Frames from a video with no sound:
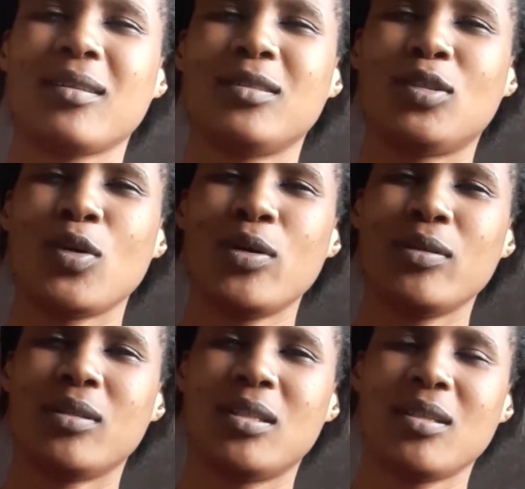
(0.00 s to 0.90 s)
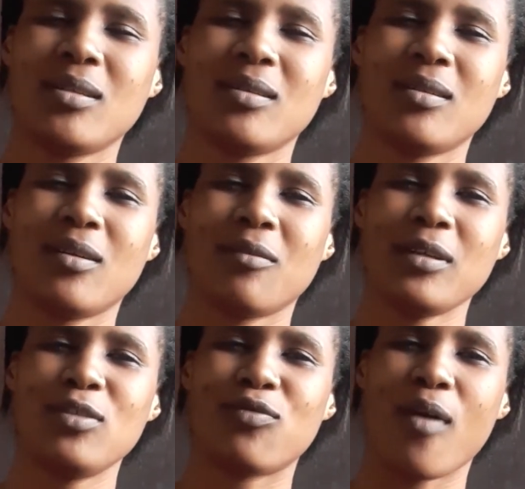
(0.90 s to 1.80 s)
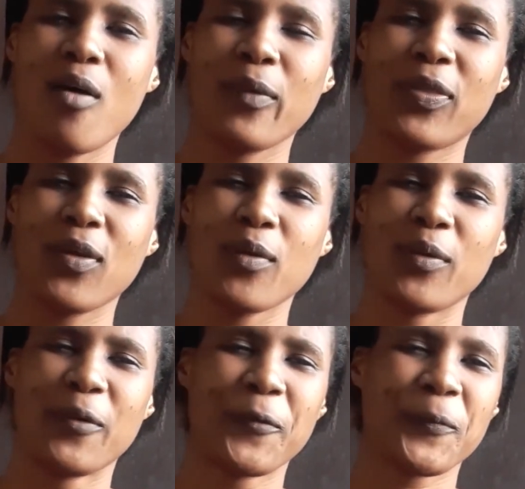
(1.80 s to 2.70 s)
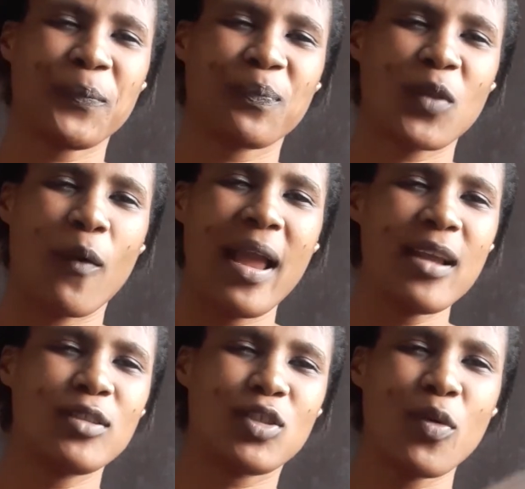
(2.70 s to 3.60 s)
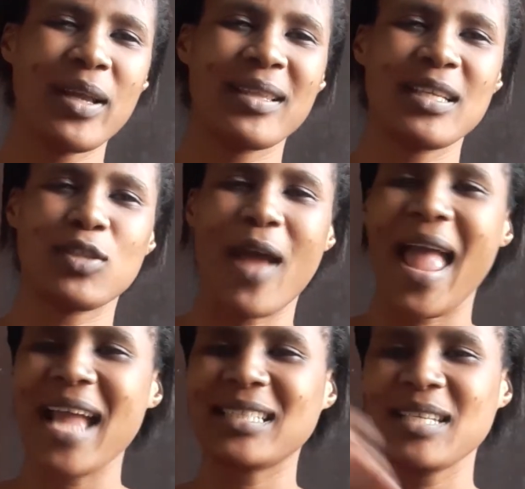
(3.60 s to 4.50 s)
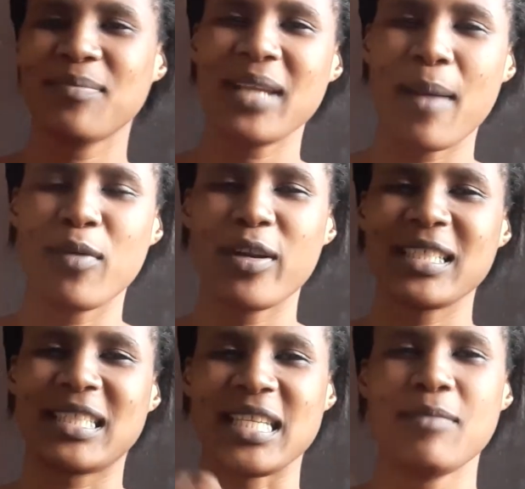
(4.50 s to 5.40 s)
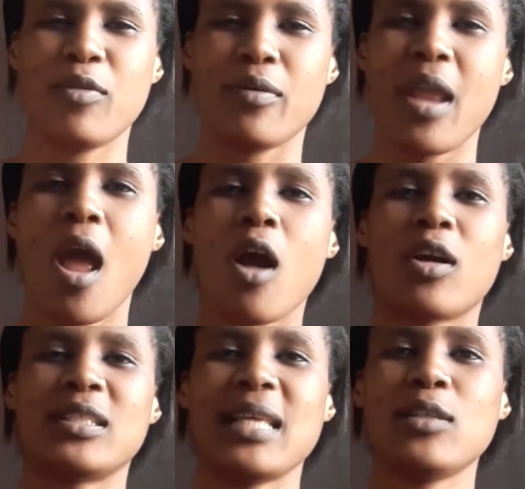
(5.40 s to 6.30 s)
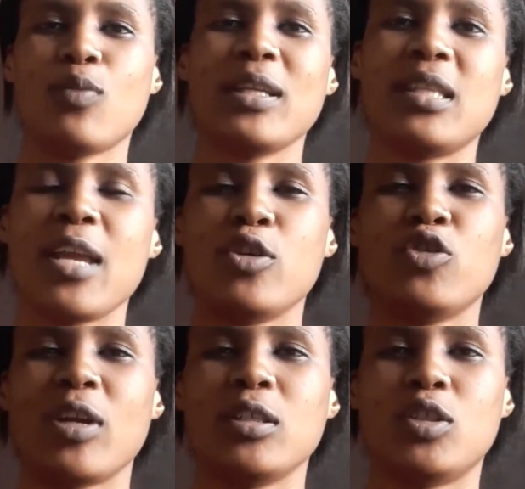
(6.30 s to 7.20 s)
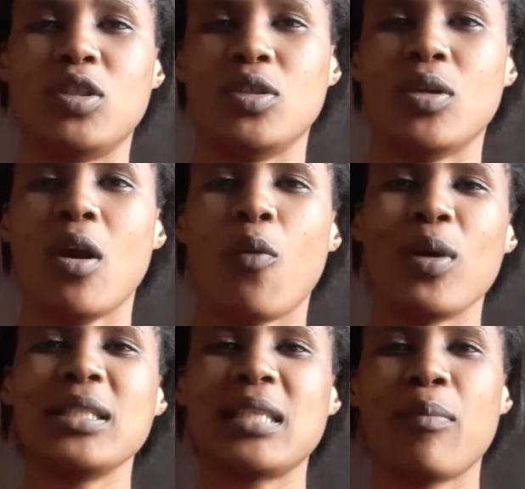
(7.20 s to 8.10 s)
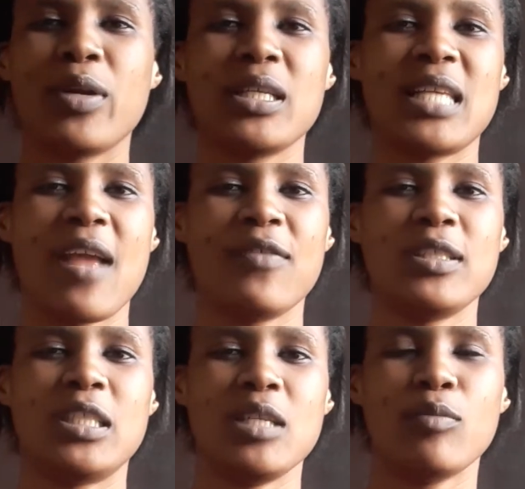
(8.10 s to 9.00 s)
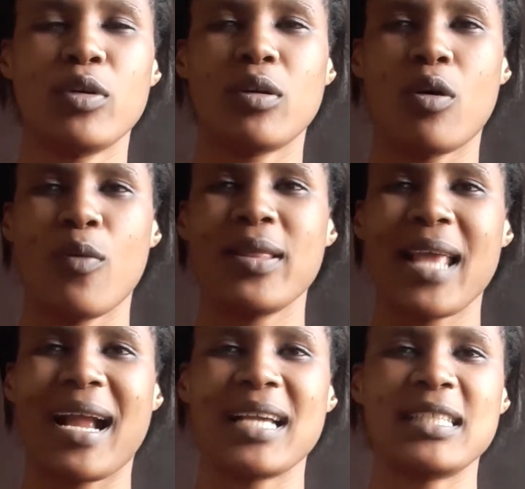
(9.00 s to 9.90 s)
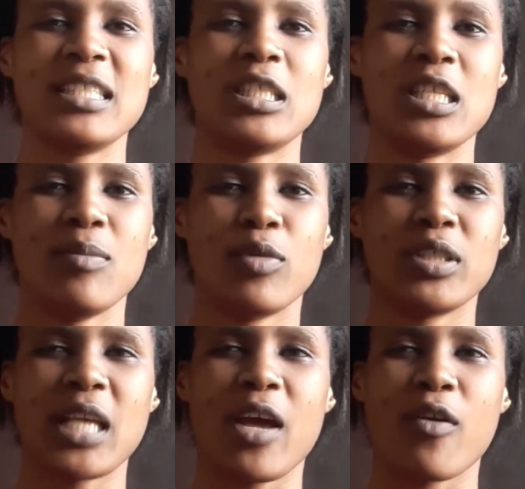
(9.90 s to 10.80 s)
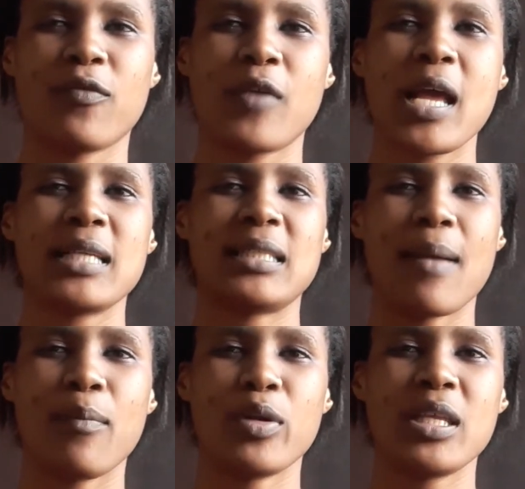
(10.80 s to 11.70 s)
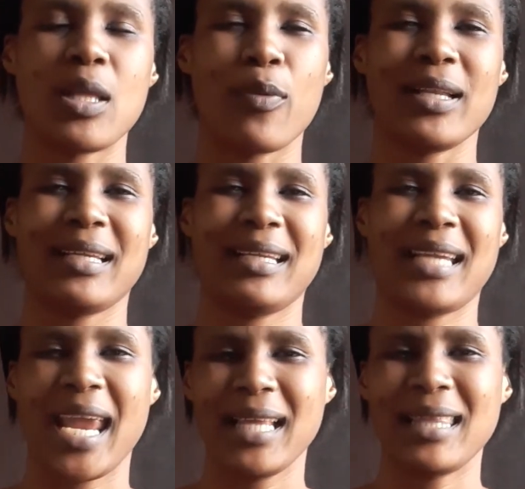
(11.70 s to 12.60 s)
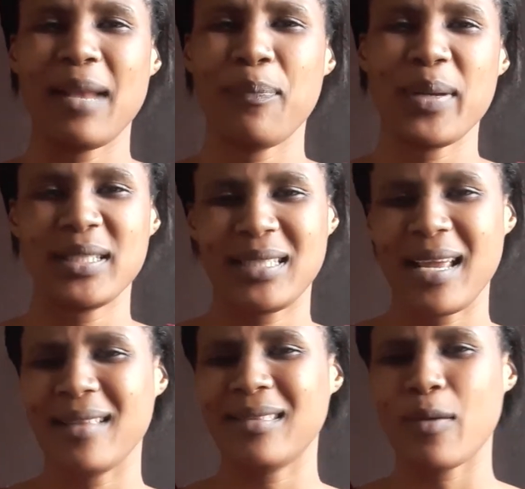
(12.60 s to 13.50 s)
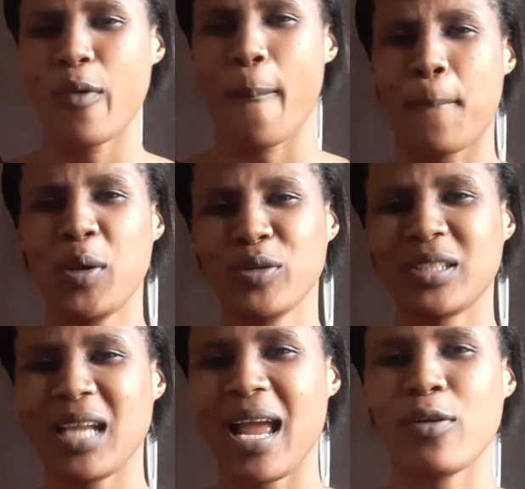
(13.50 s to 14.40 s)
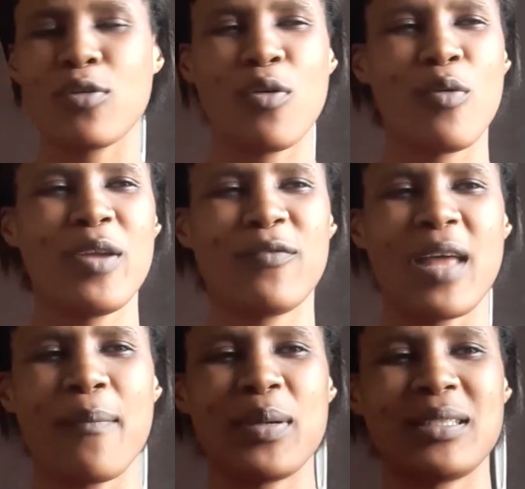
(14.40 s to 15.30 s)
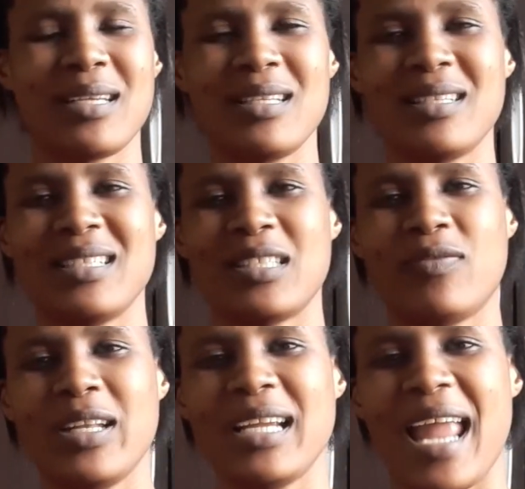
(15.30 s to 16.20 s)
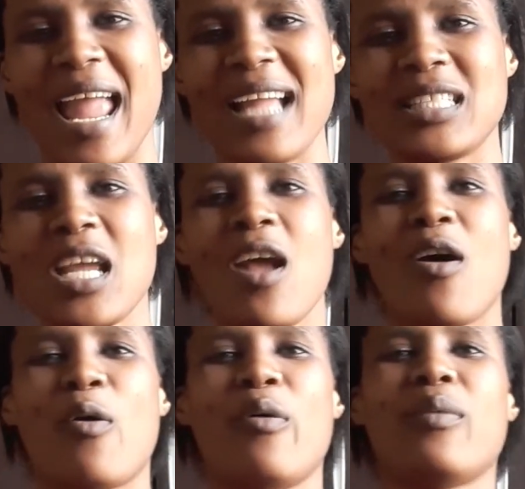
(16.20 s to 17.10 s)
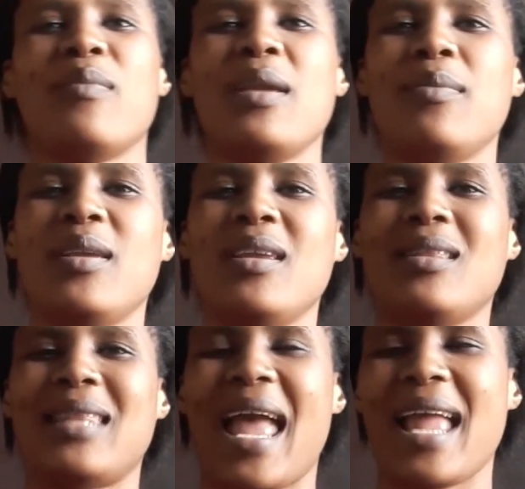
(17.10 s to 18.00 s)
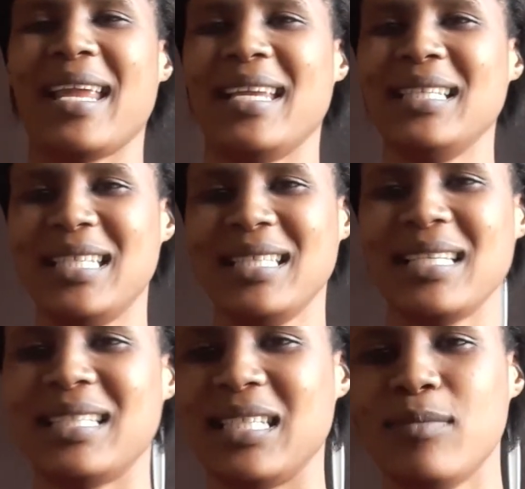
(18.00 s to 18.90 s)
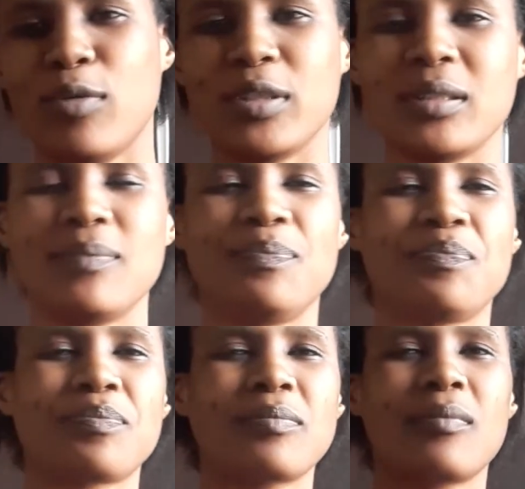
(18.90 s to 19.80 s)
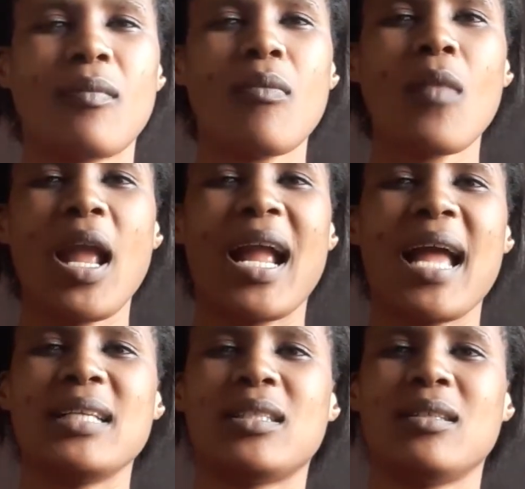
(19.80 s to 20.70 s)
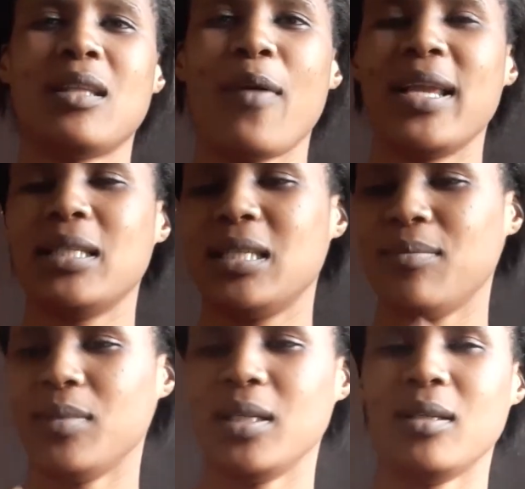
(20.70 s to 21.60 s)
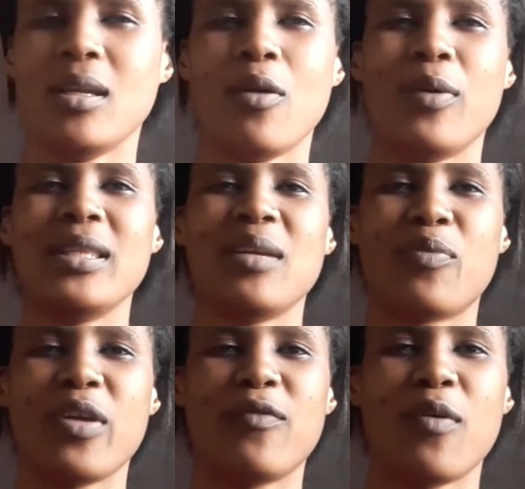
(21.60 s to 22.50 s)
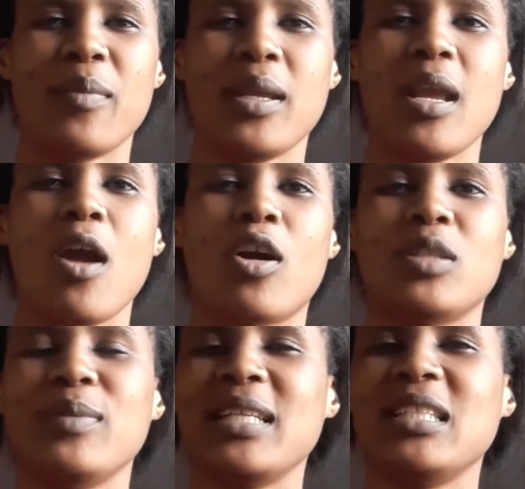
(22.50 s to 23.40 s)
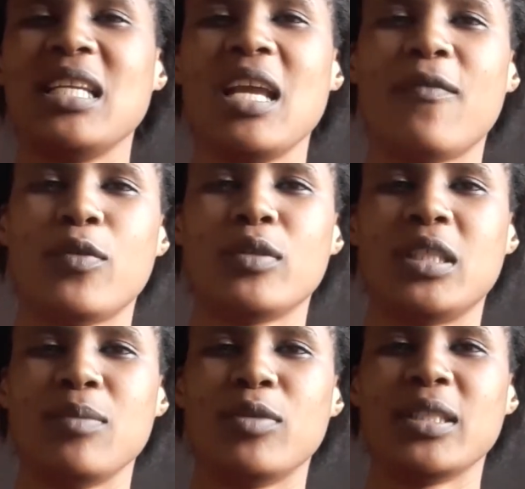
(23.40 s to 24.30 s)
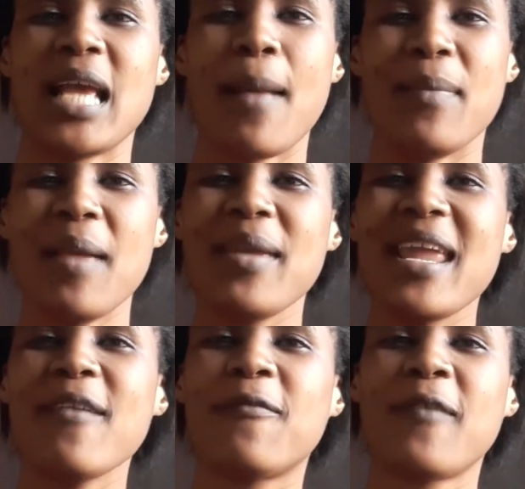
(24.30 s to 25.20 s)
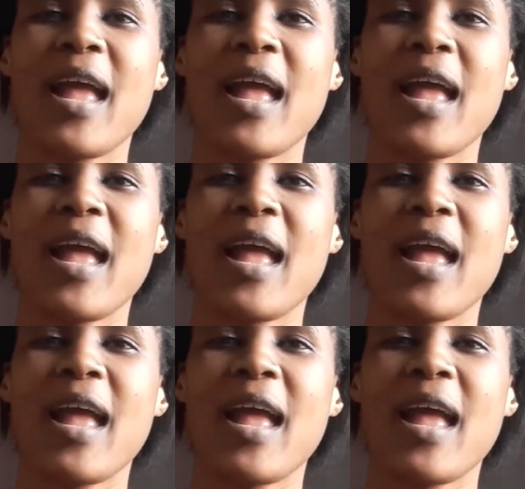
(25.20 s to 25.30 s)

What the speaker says: dude, what's wrong with you? Why are you doing this? You are hurting me. I'm not a demon. Because that's what they usually do. When somebody's having demon, or when they're casting demons out of somebody, they will kick that person. They will push that. I don't know if that person is feeling hurt, or maybe they're hitting the demon. Guys, they were hitting me when they prayed for me. Because I didn't have those demons. Maybe if